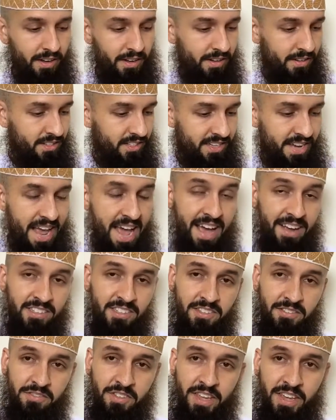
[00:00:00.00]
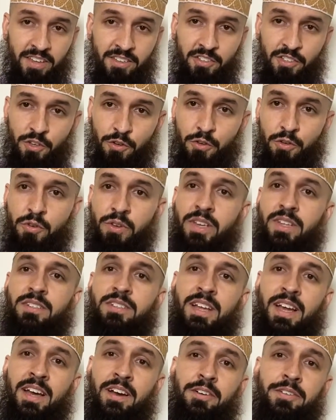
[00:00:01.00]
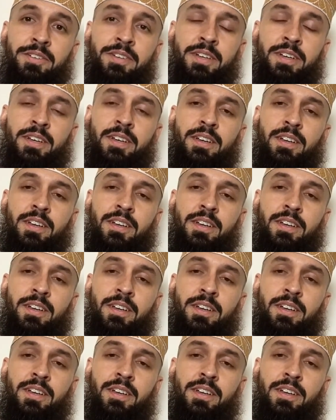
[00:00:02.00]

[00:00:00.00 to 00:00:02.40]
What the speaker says: snacks and things. So you get down